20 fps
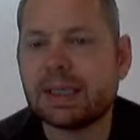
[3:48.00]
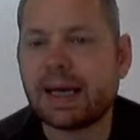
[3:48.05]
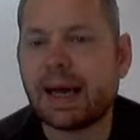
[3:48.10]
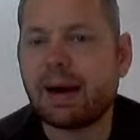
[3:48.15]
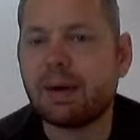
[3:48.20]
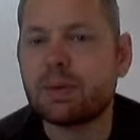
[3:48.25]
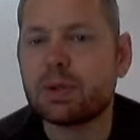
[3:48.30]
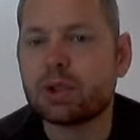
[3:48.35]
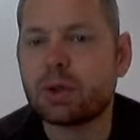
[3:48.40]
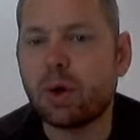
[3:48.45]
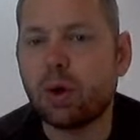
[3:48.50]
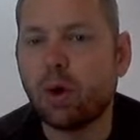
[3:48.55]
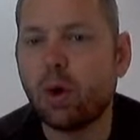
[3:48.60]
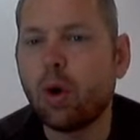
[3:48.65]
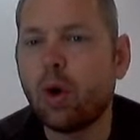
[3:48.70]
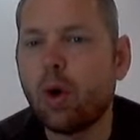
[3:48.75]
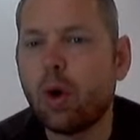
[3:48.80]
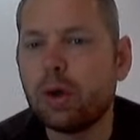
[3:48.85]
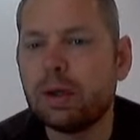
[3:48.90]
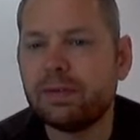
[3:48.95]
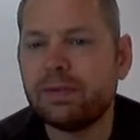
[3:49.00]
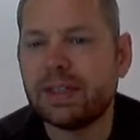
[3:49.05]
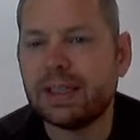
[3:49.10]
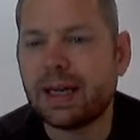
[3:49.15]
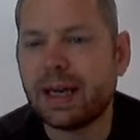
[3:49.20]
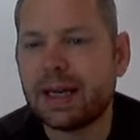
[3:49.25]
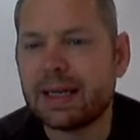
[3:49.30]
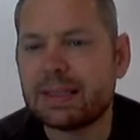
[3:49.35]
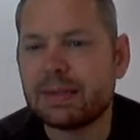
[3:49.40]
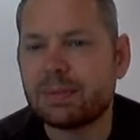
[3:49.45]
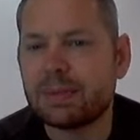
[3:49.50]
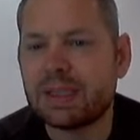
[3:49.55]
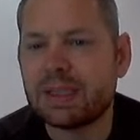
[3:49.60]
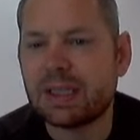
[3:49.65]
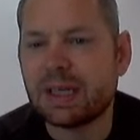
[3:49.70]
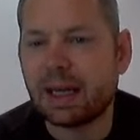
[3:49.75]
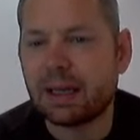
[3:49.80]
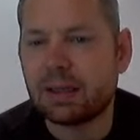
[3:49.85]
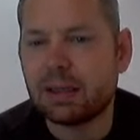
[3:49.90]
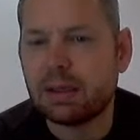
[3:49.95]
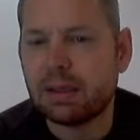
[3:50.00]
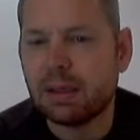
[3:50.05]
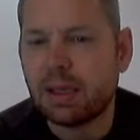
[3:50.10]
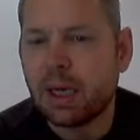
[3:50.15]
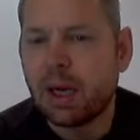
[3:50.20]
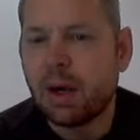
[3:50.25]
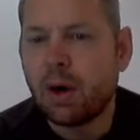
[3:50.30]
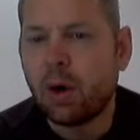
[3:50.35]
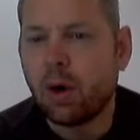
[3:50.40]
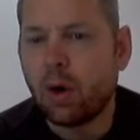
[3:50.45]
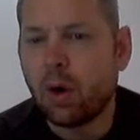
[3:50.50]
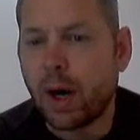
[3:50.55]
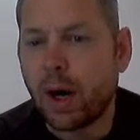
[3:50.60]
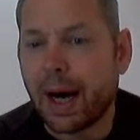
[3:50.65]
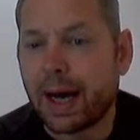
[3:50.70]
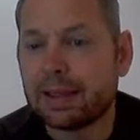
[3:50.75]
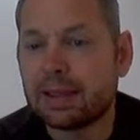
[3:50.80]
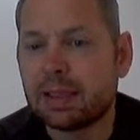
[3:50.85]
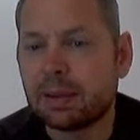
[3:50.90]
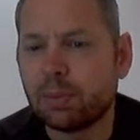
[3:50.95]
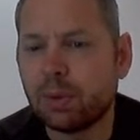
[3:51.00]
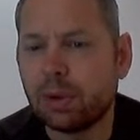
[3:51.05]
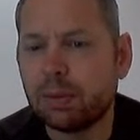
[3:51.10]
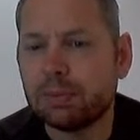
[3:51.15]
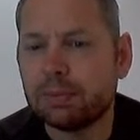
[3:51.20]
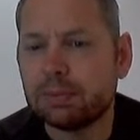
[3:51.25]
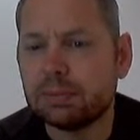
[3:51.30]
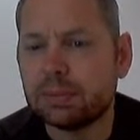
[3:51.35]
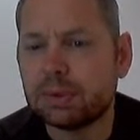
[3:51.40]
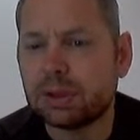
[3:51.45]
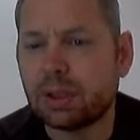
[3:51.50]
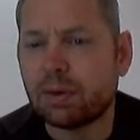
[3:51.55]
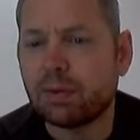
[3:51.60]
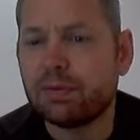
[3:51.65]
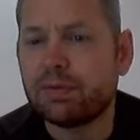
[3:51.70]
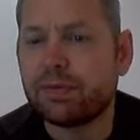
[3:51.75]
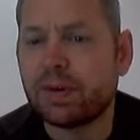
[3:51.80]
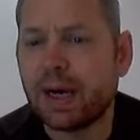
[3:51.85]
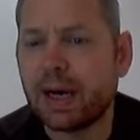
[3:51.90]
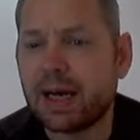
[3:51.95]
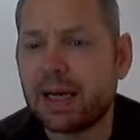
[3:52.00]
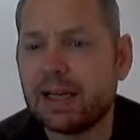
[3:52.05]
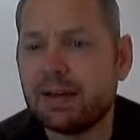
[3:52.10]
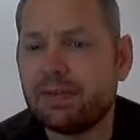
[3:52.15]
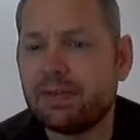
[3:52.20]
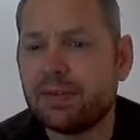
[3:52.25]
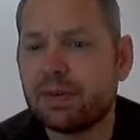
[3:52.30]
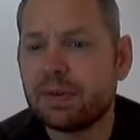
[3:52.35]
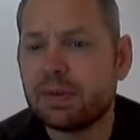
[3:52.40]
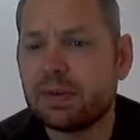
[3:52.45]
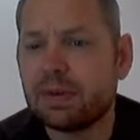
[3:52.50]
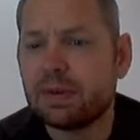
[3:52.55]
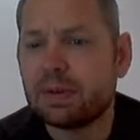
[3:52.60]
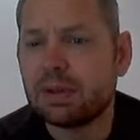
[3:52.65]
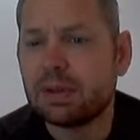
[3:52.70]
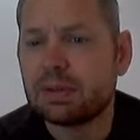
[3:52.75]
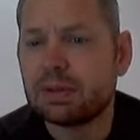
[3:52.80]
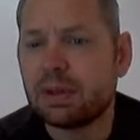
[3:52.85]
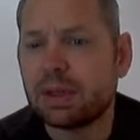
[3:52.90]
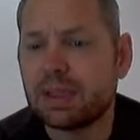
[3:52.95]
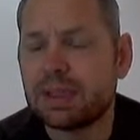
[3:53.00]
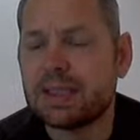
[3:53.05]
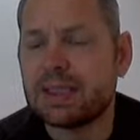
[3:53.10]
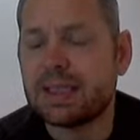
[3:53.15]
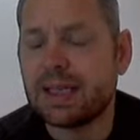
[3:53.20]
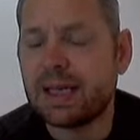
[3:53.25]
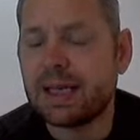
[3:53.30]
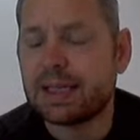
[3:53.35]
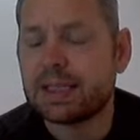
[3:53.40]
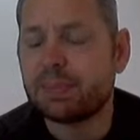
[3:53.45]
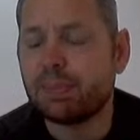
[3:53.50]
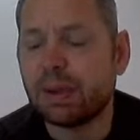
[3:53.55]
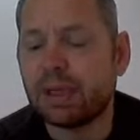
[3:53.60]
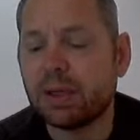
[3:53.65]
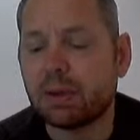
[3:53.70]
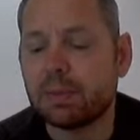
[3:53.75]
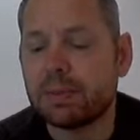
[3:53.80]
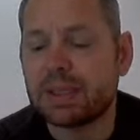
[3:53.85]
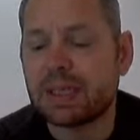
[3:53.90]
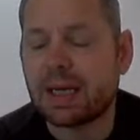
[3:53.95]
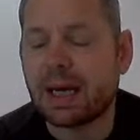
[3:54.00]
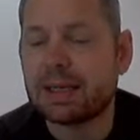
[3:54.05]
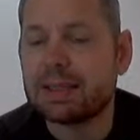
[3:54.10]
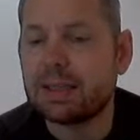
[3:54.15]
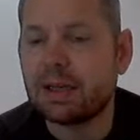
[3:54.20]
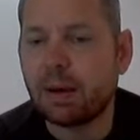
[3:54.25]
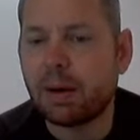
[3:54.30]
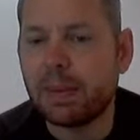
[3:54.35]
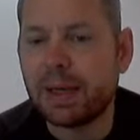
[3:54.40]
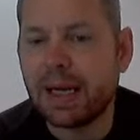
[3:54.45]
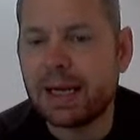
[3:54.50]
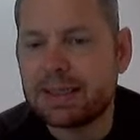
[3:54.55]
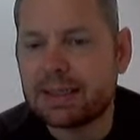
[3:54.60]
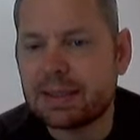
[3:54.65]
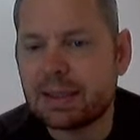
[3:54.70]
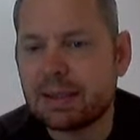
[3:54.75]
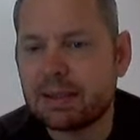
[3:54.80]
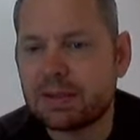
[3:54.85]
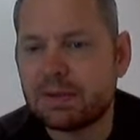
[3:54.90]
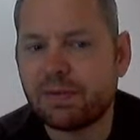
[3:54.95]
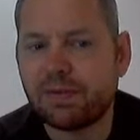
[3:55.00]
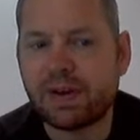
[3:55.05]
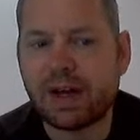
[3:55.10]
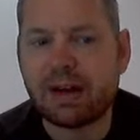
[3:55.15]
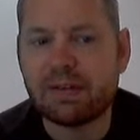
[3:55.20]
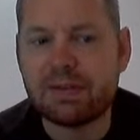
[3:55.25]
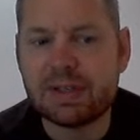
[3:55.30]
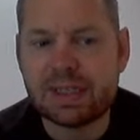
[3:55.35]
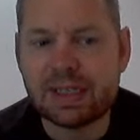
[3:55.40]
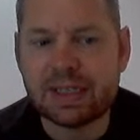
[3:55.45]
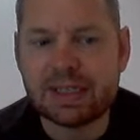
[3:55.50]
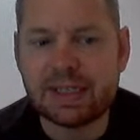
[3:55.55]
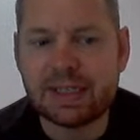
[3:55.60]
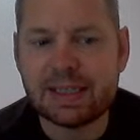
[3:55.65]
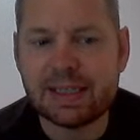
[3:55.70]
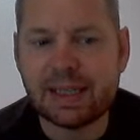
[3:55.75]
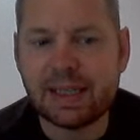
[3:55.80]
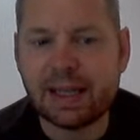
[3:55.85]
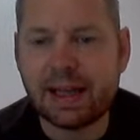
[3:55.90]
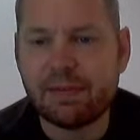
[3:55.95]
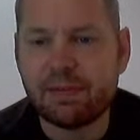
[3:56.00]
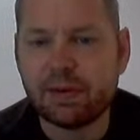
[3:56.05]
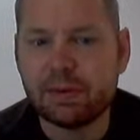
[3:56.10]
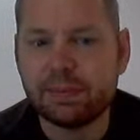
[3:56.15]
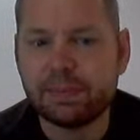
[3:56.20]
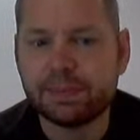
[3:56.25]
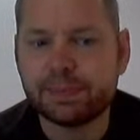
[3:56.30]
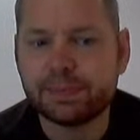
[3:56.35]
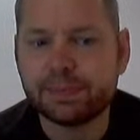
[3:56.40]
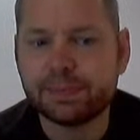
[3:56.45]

count all of the items together or add them up. So 5 and 6 becomes our denominator. So 5 and 6 is 11.